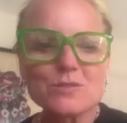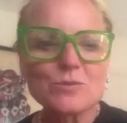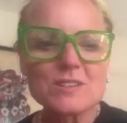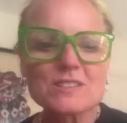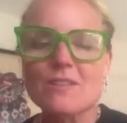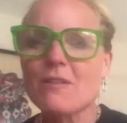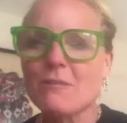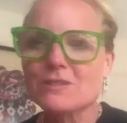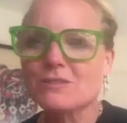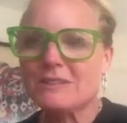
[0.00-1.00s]
all the stuff I
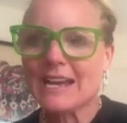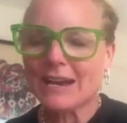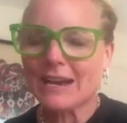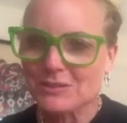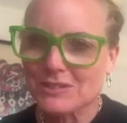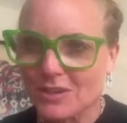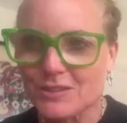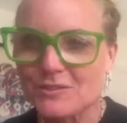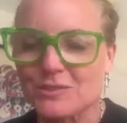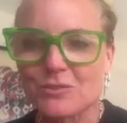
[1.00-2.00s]
was doing outside
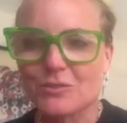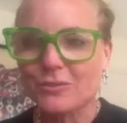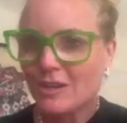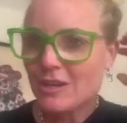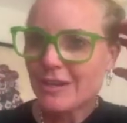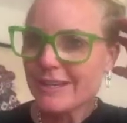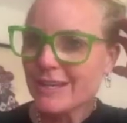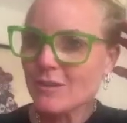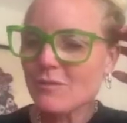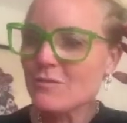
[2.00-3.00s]
of school.
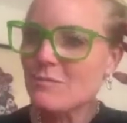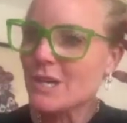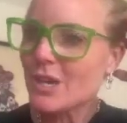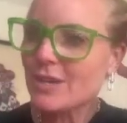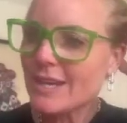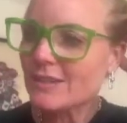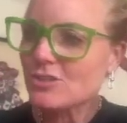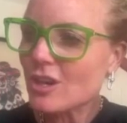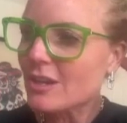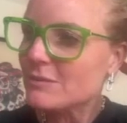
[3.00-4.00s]
Even from an early age,
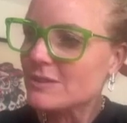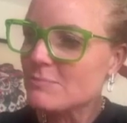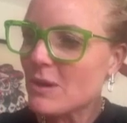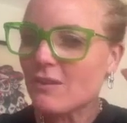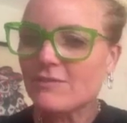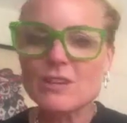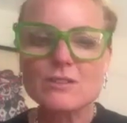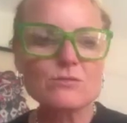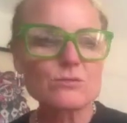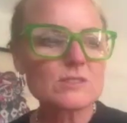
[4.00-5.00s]
I was part of a
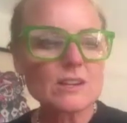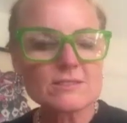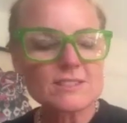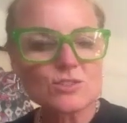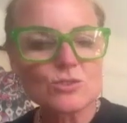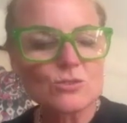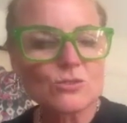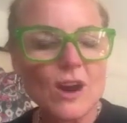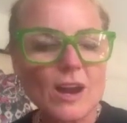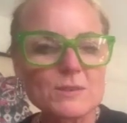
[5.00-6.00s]
local dance
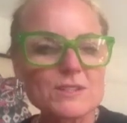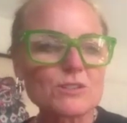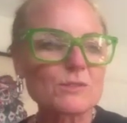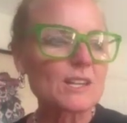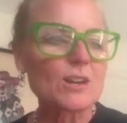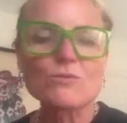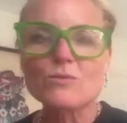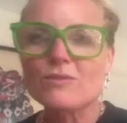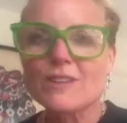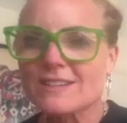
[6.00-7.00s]
school. I was doing local
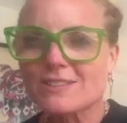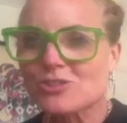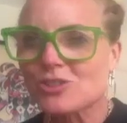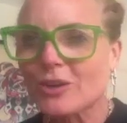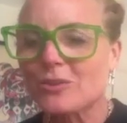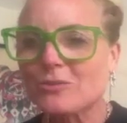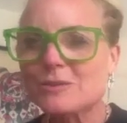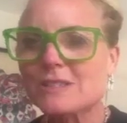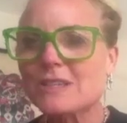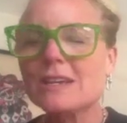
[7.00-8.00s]
theatre shows.